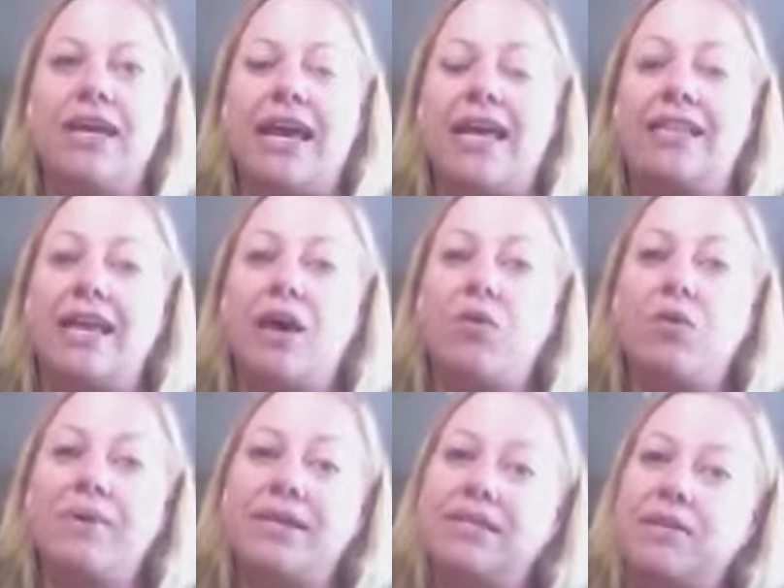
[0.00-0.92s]
And that will
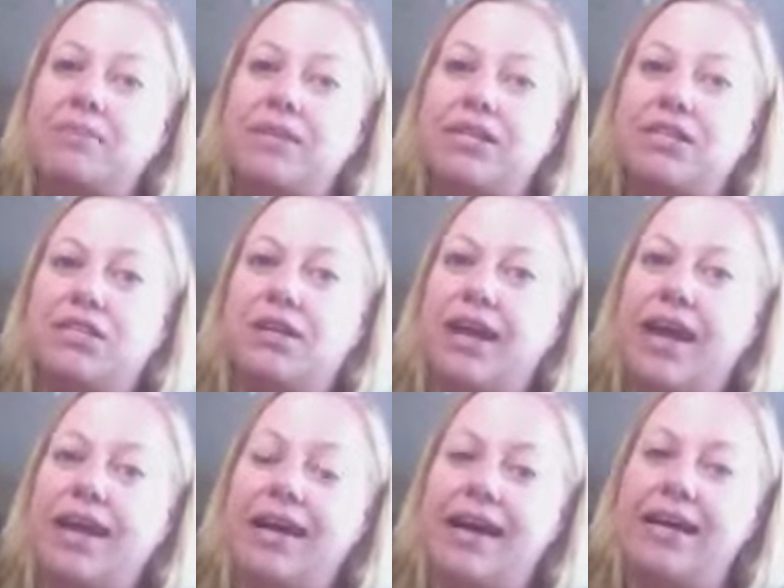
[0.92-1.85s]
be something to look
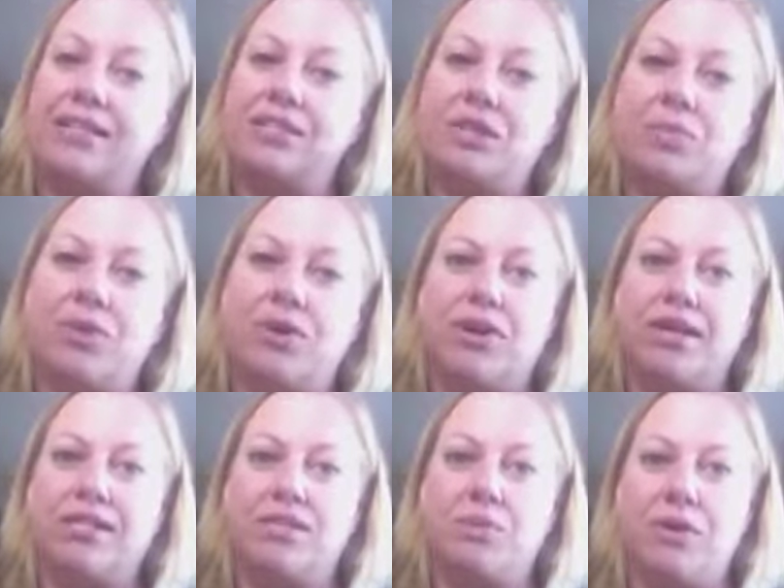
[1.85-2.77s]
at as you
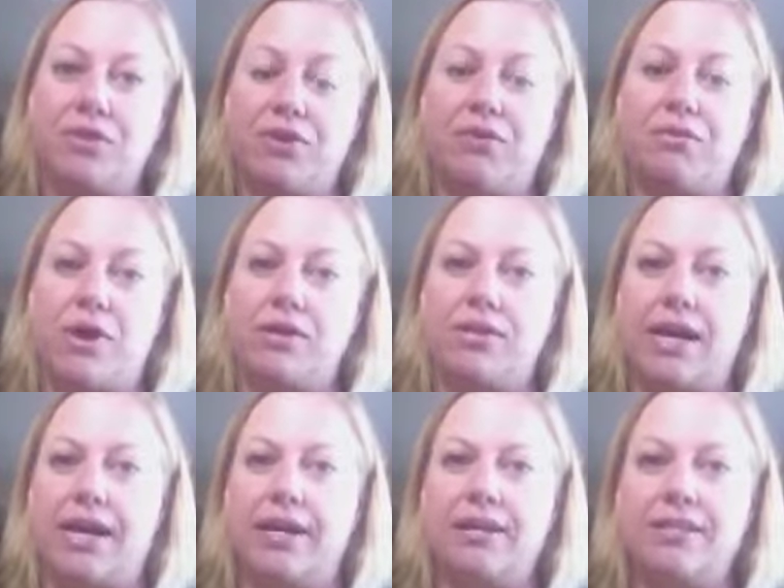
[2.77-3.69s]
progress with your raw
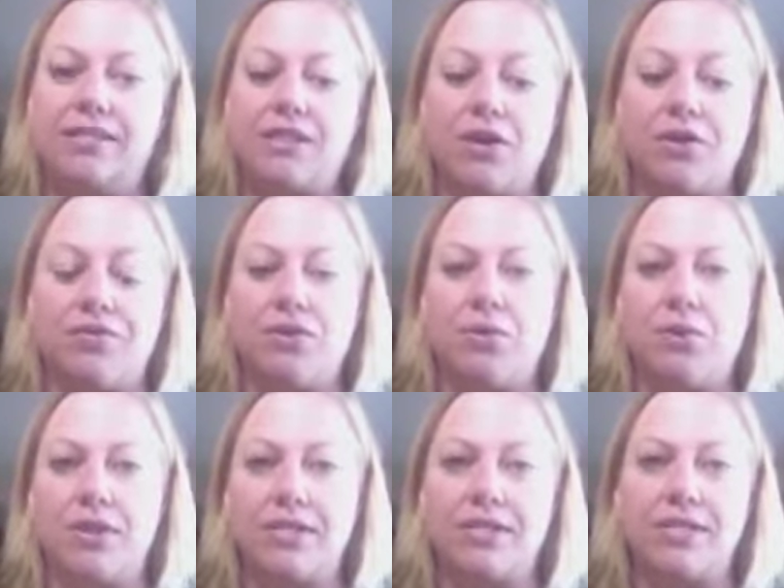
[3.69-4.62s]
diet. So if you
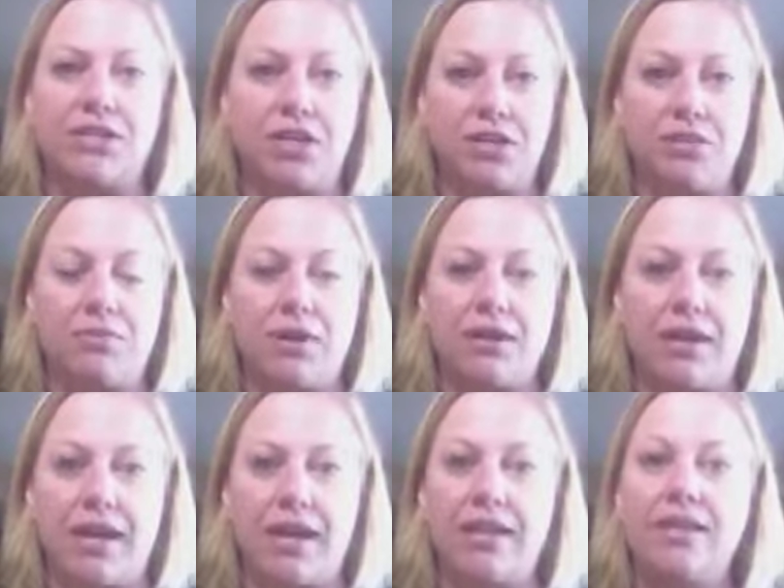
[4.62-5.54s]
want to start the raw
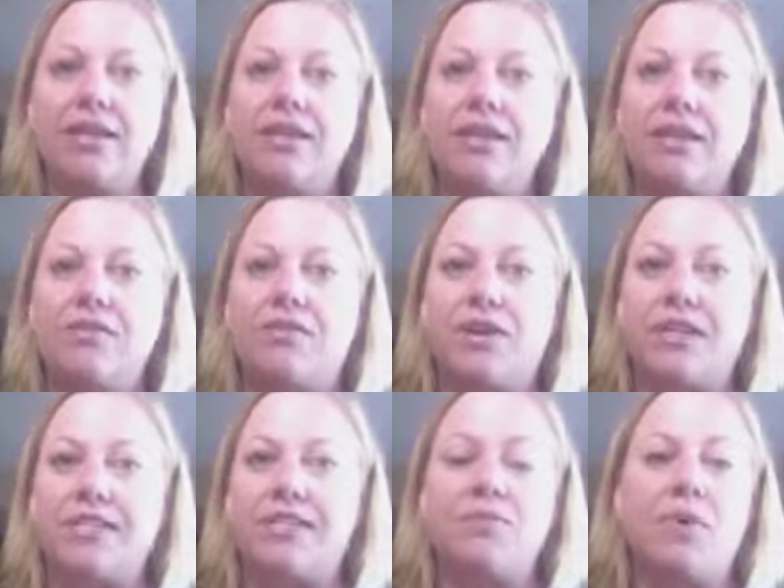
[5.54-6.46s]
diet for
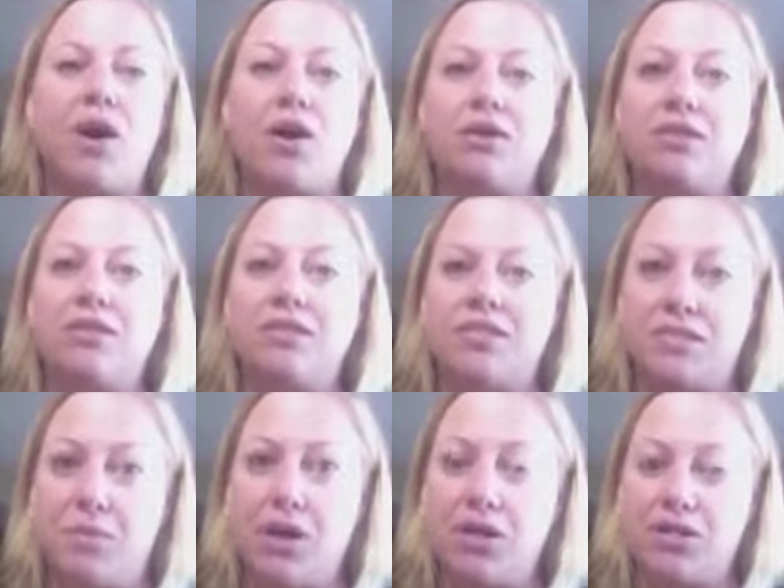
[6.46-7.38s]
a small
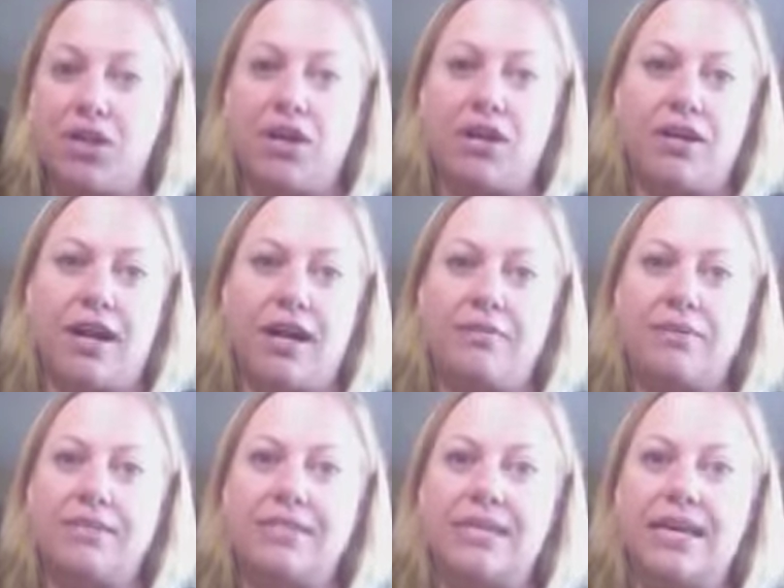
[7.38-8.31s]
dog, I
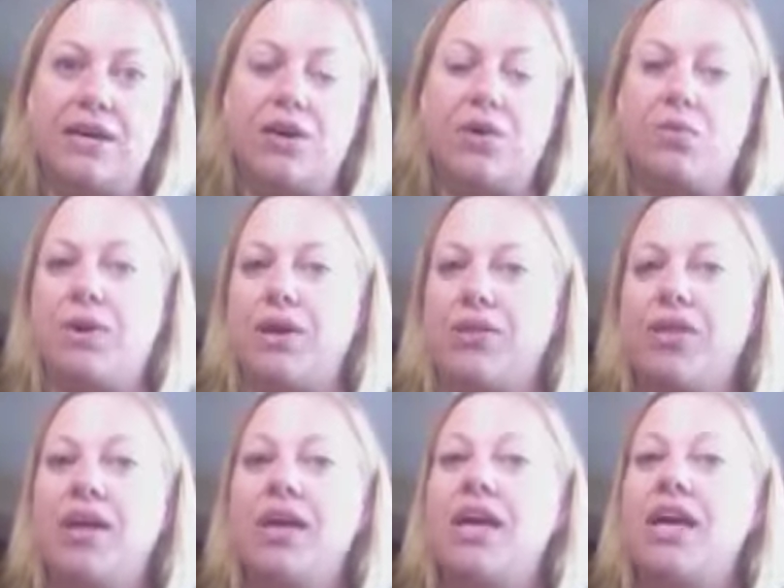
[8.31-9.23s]
would say go with
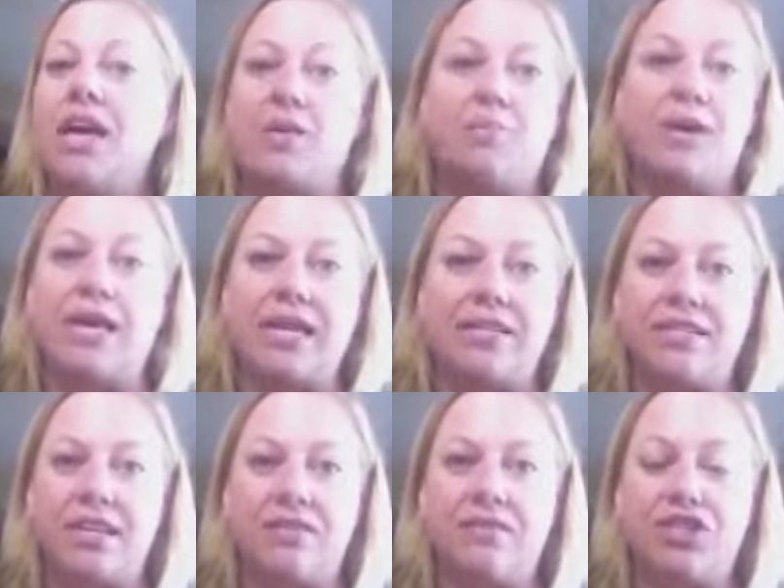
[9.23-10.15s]
a
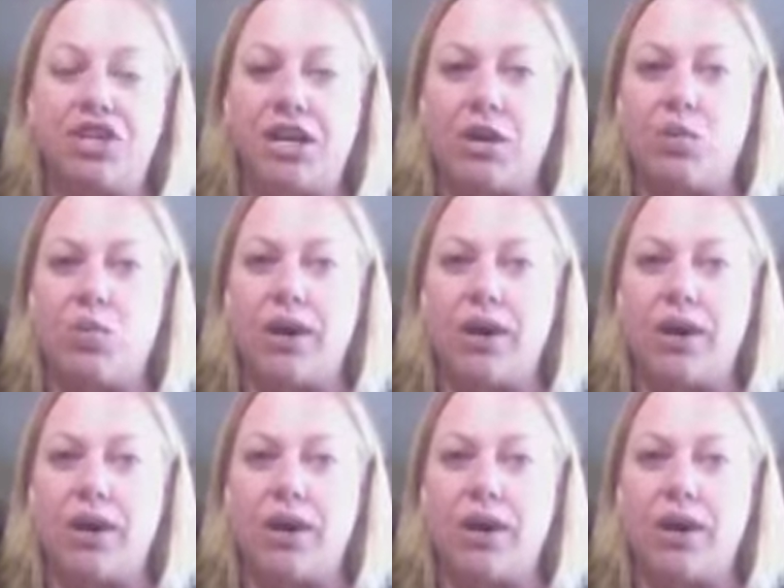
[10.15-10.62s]
piece of a chicken